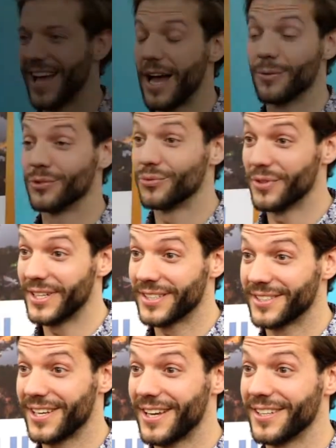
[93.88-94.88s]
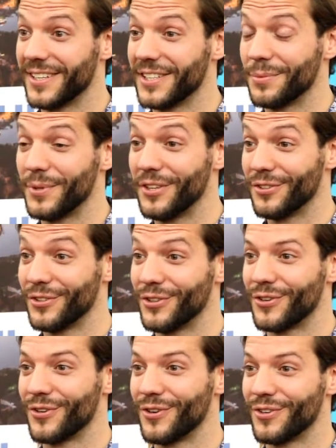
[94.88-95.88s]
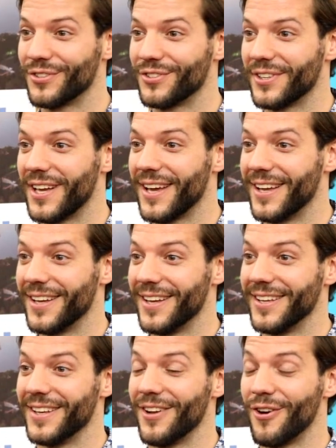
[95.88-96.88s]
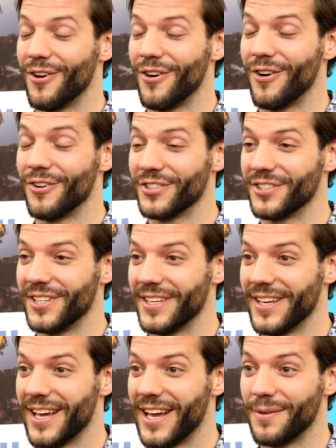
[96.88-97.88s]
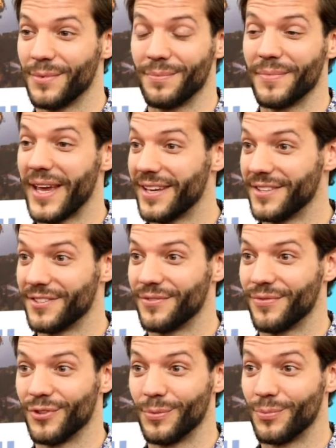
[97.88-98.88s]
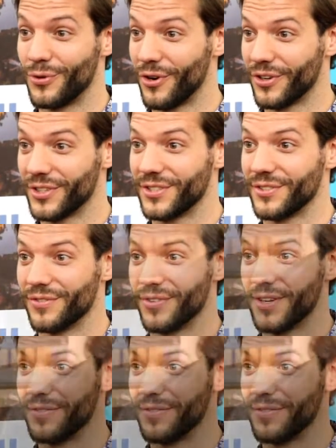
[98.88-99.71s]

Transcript: I was really excited at the beginning of the course and uh, honestly I'm amazed for the progress of